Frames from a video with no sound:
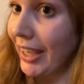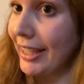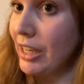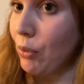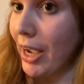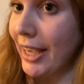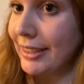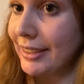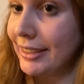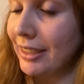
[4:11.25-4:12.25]

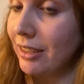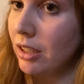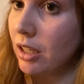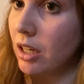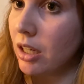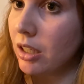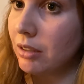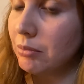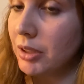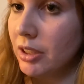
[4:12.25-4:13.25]
anyways,
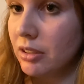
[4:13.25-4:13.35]
um,